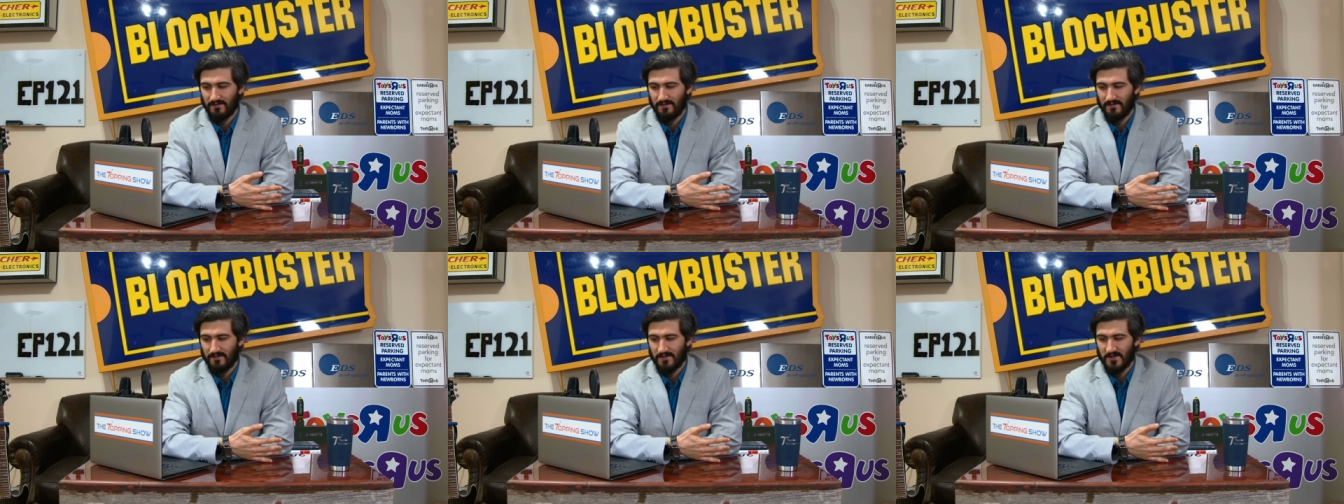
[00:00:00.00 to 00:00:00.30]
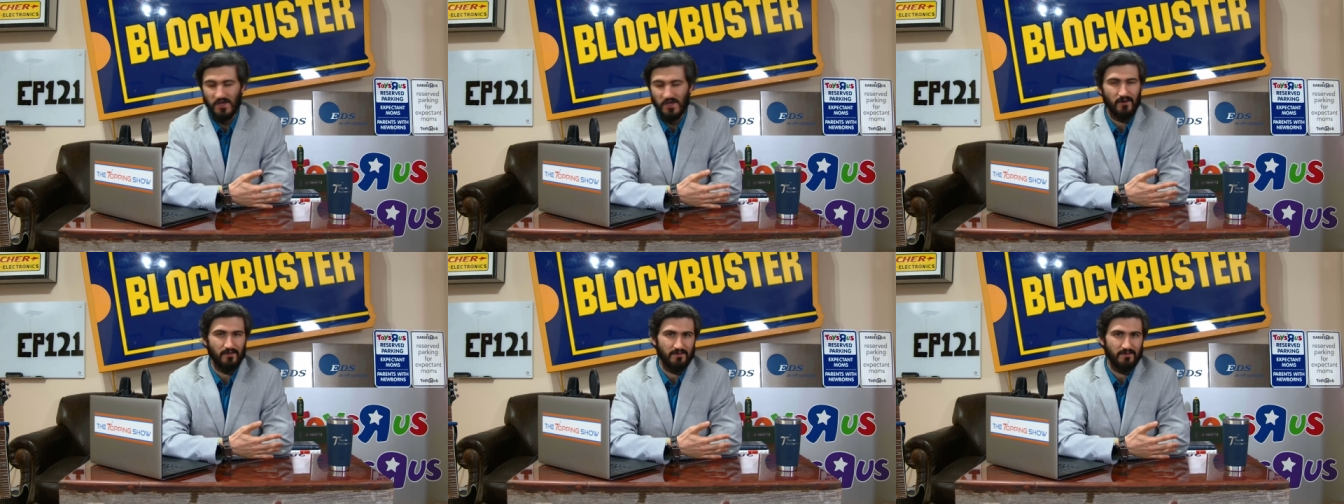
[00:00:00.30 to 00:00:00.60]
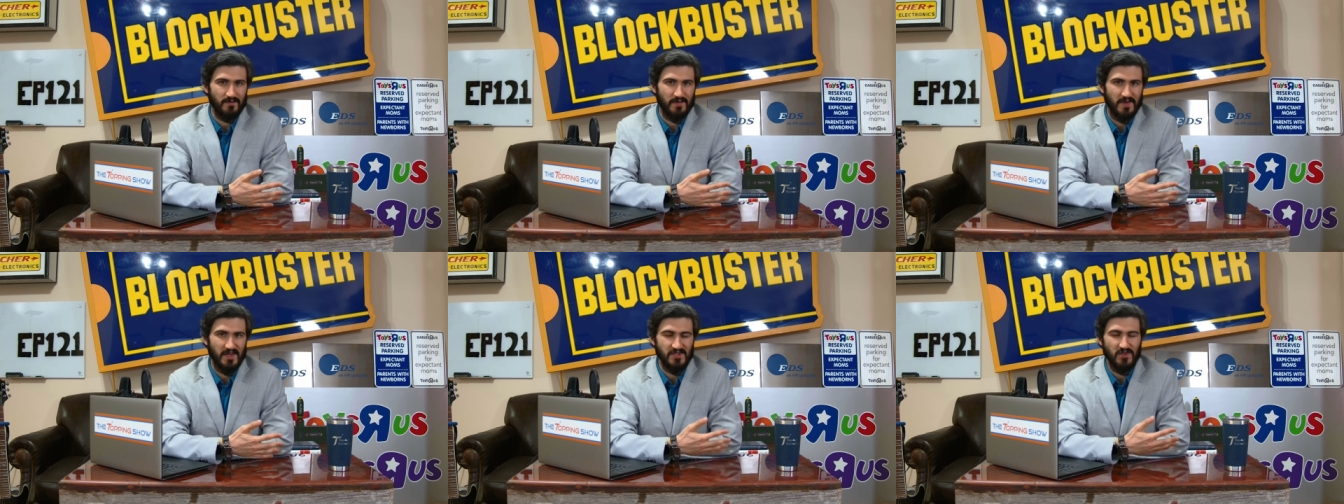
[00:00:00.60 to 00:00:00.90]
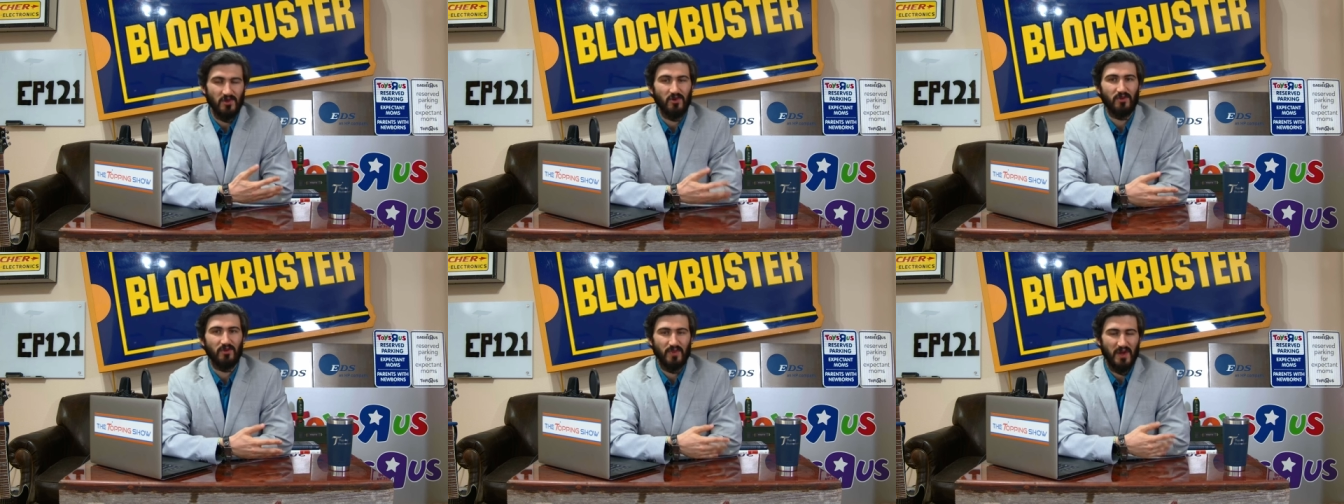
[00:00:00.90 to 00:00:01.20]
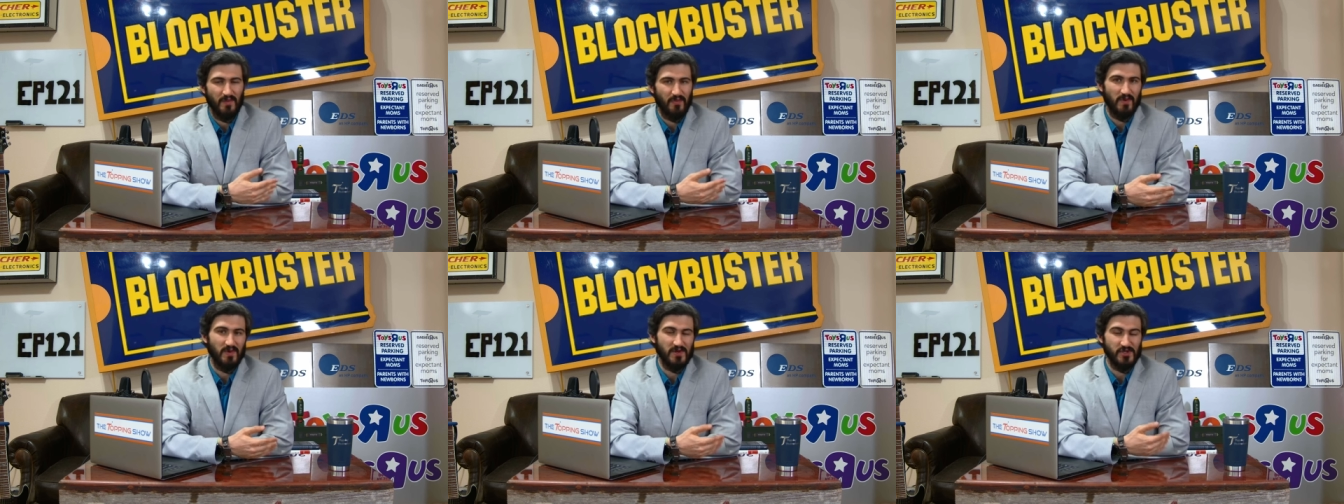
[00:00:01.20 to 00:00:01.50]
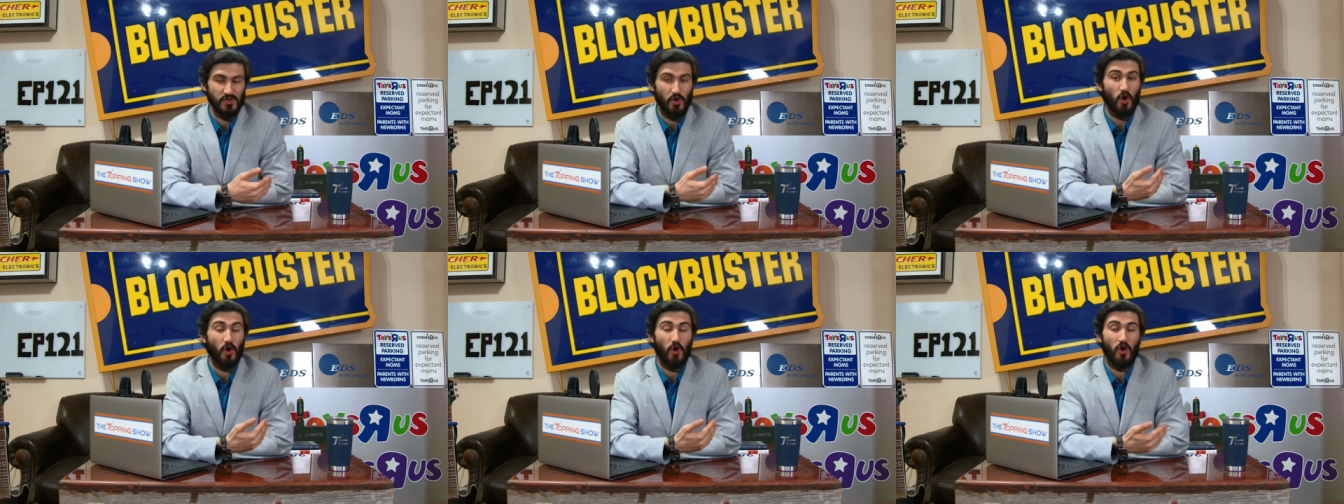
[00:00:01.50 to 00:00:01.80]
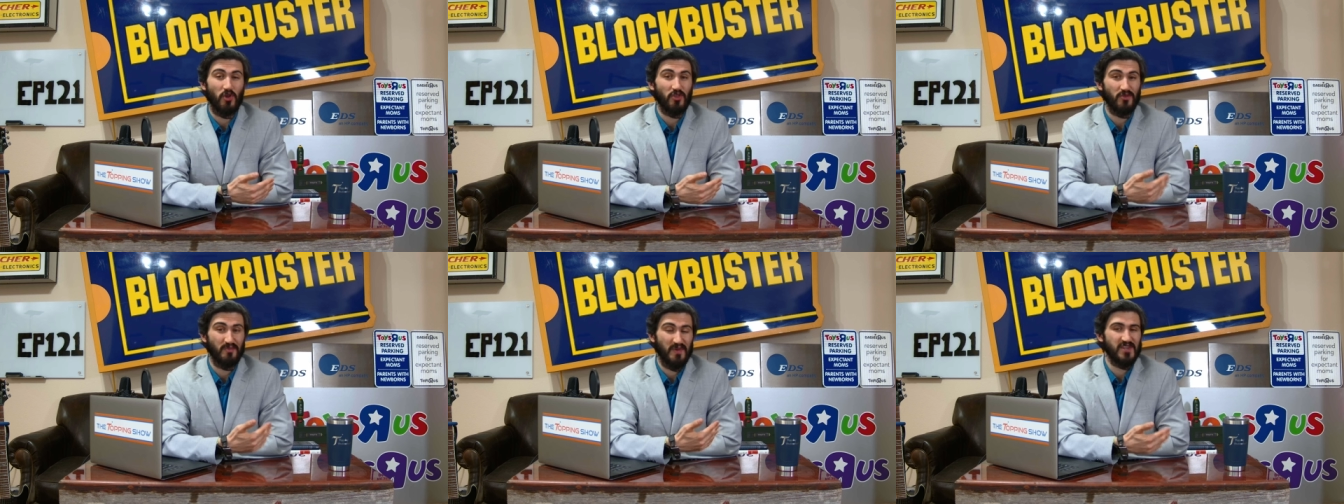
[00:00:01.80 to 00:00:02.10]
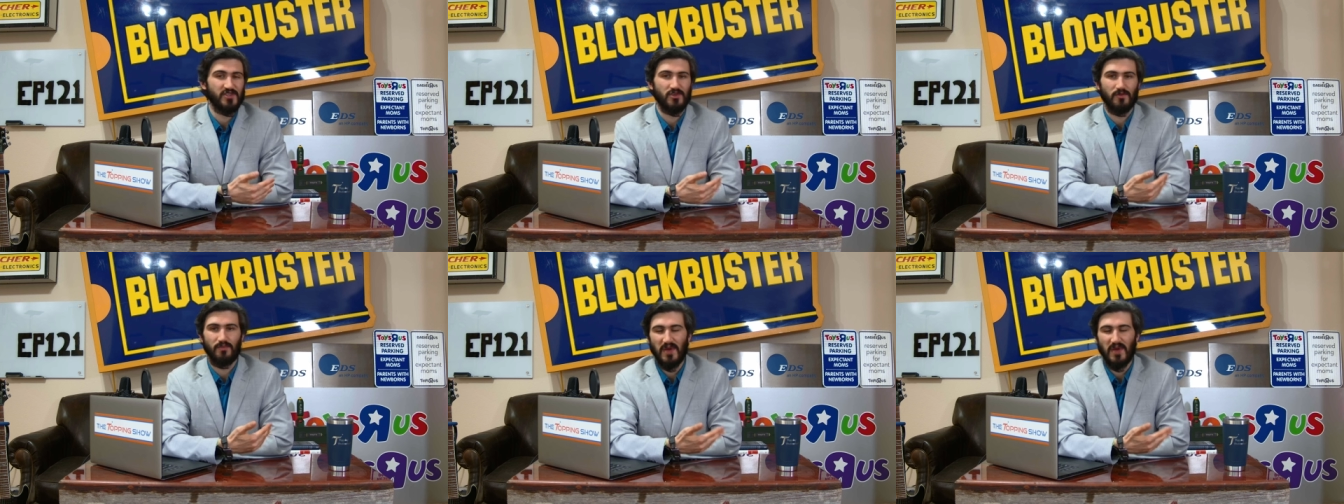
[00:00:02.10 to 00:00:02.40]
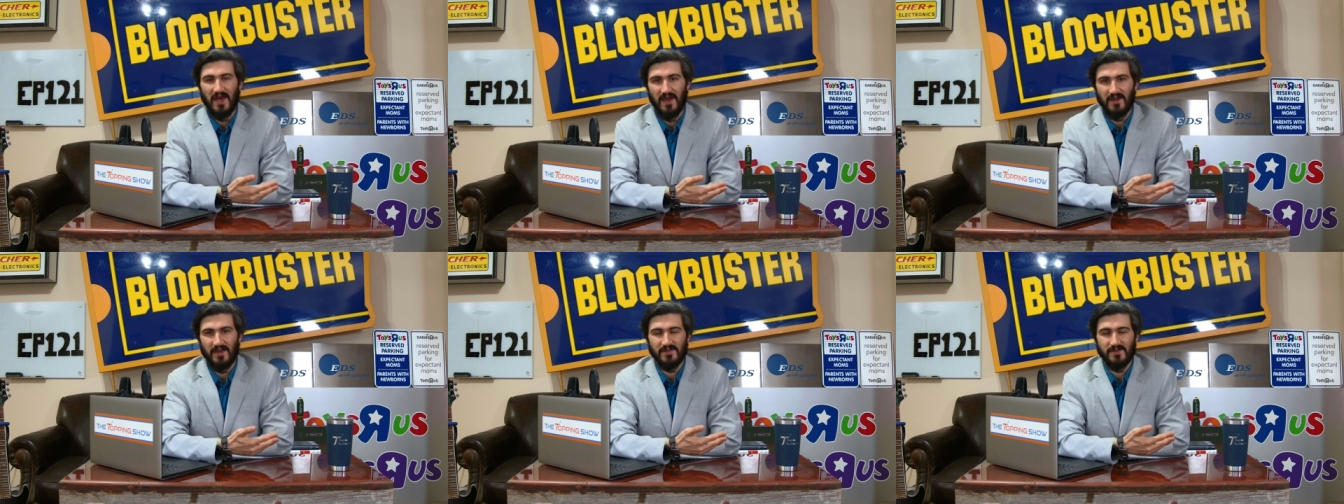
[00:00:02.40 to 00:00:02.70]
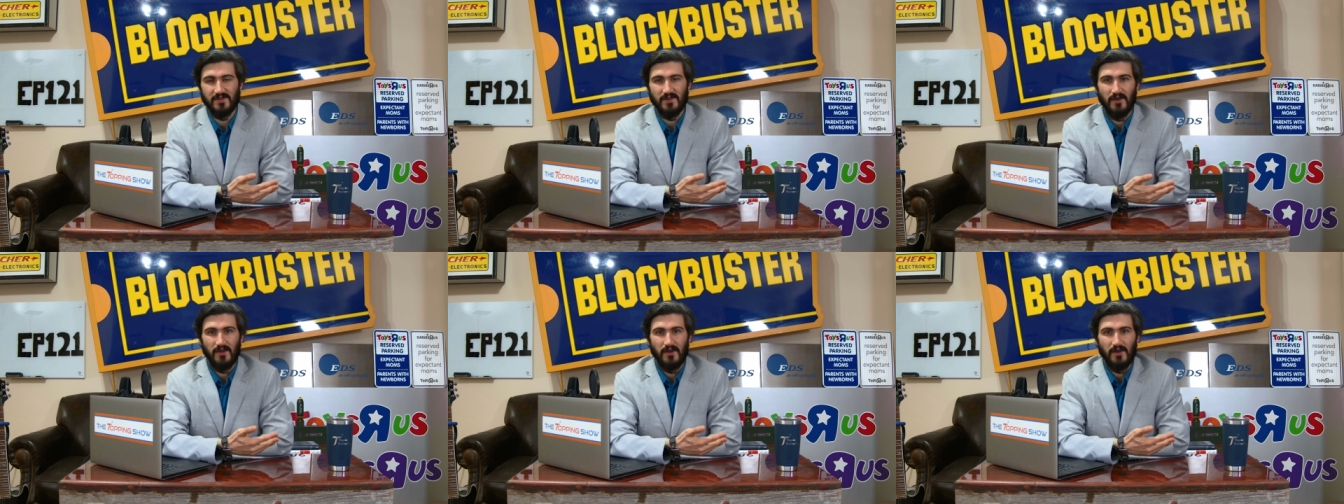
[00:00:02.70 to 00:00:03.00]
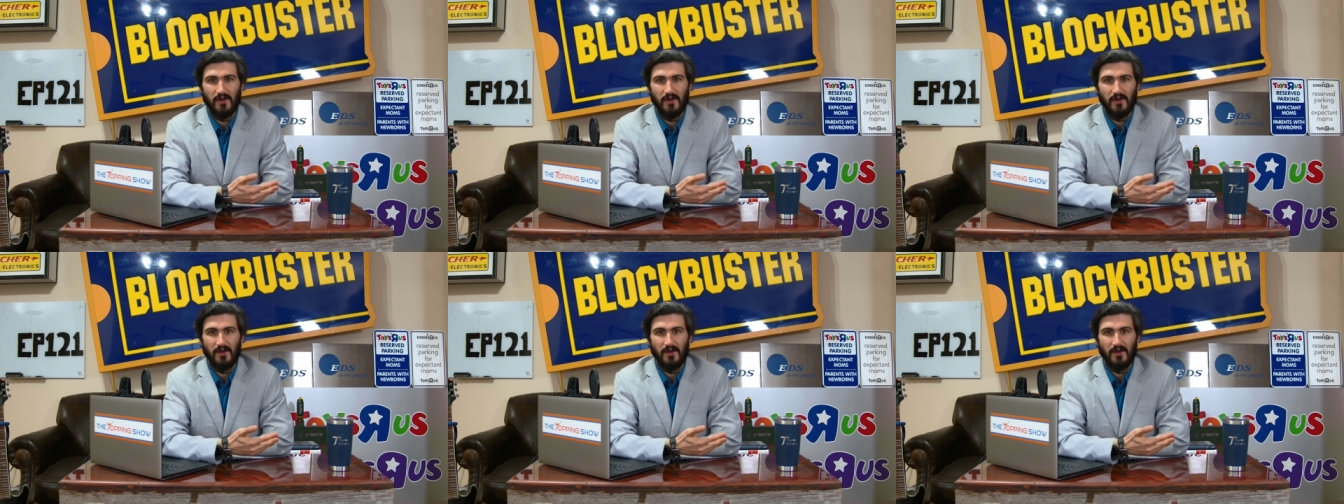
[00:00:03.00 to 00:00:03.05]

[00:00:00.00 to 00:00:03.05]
So it's owned by pretty much all the major banks,